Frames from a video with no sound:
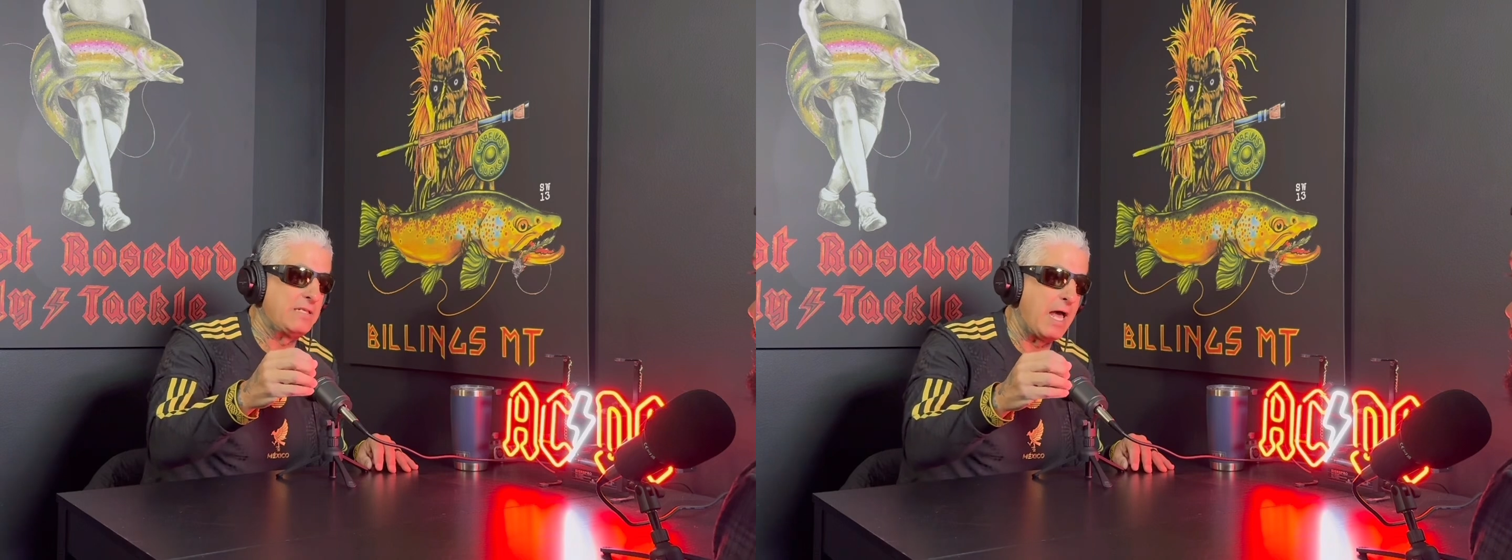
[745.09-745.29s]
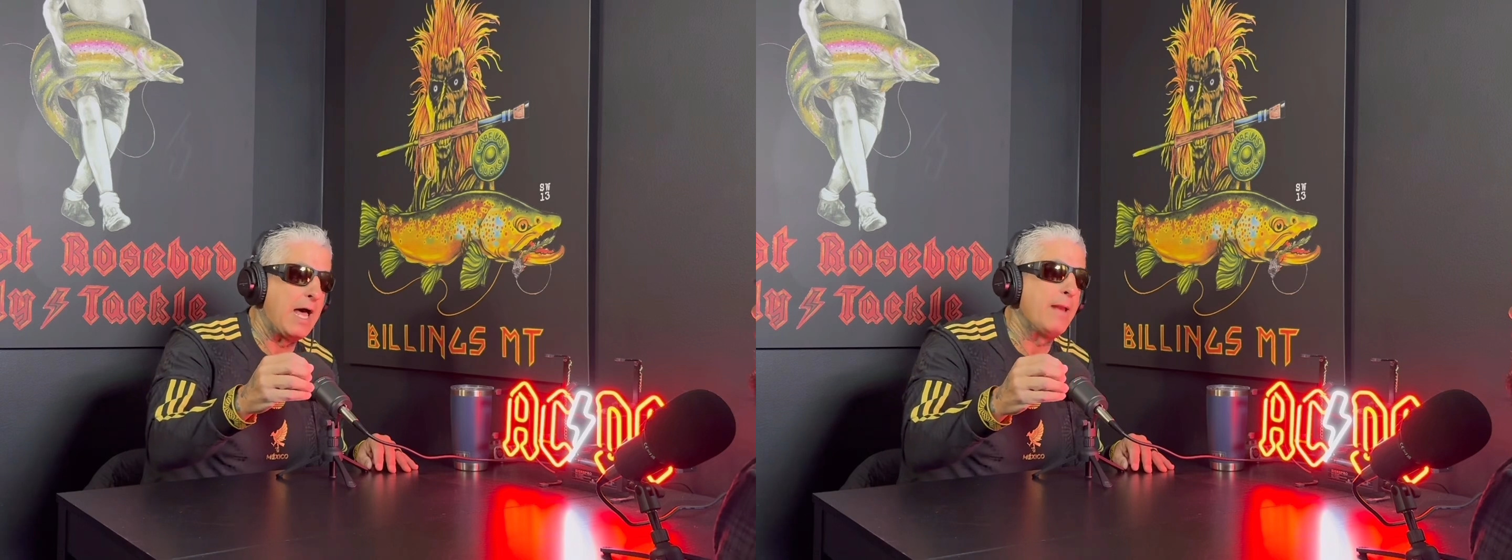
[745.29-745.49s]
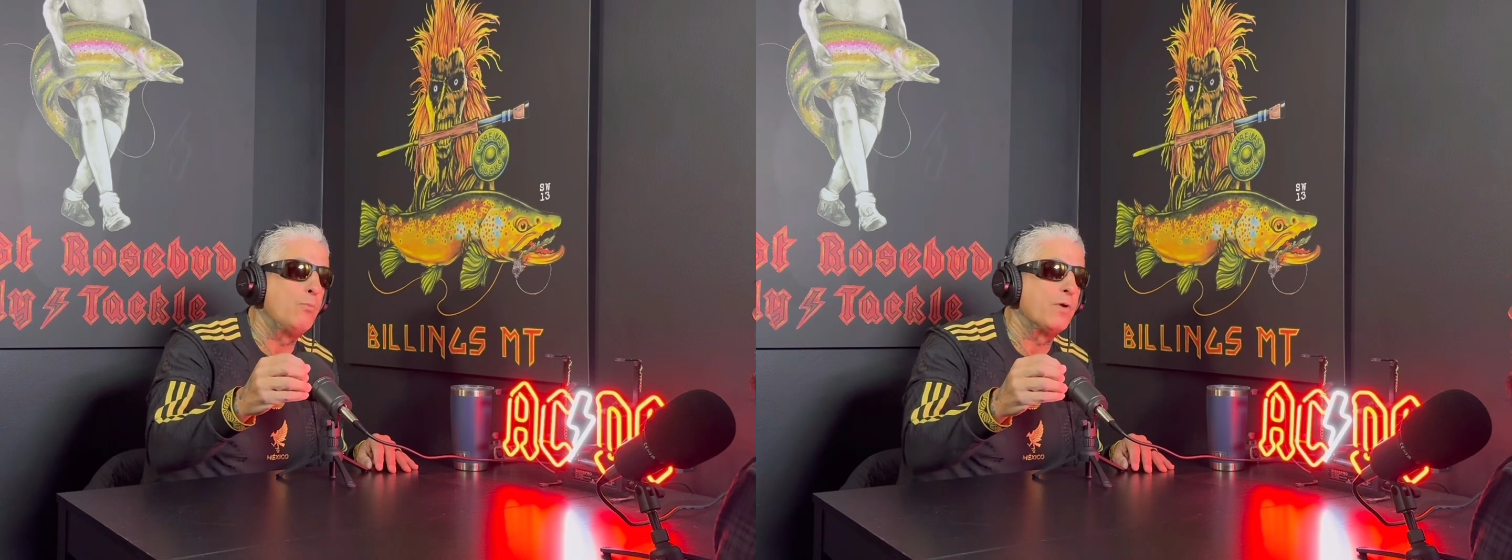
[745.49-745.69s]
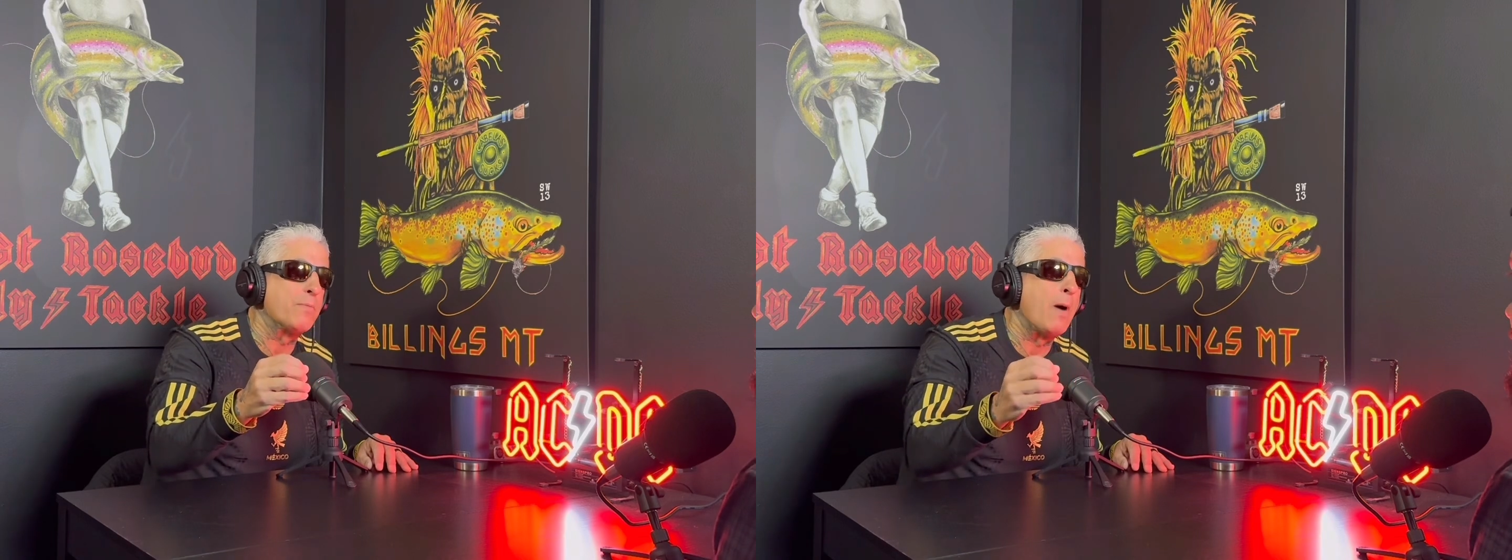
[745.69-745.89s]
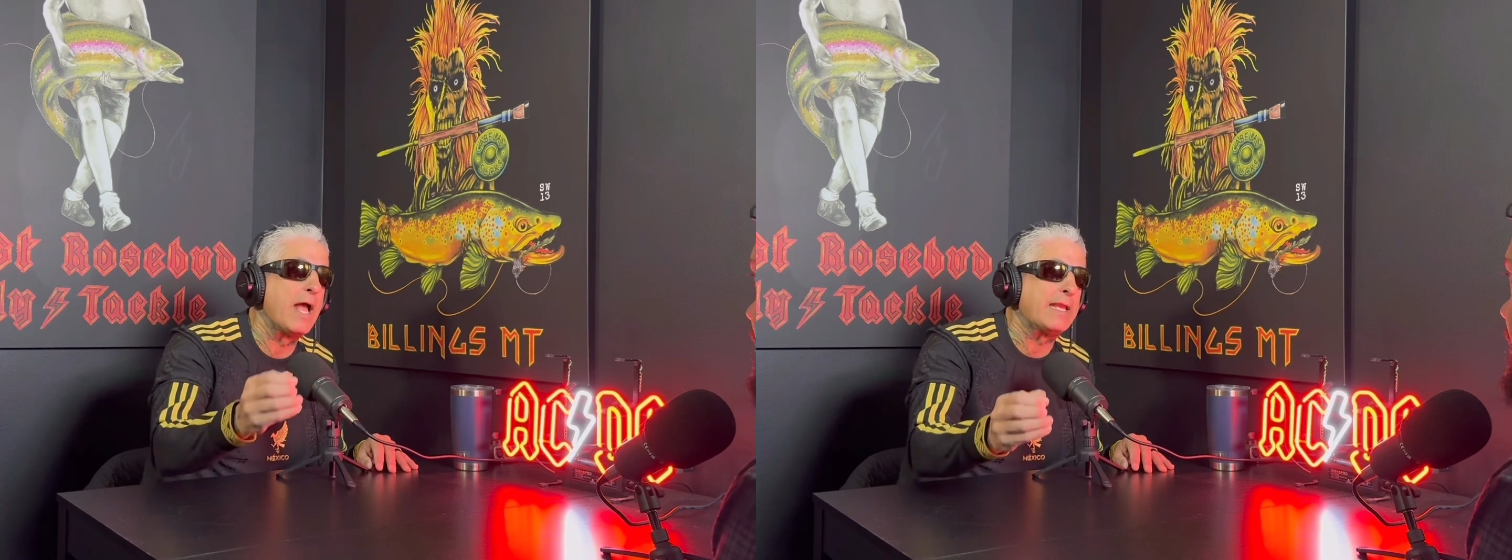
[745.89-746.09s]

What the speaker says: time with my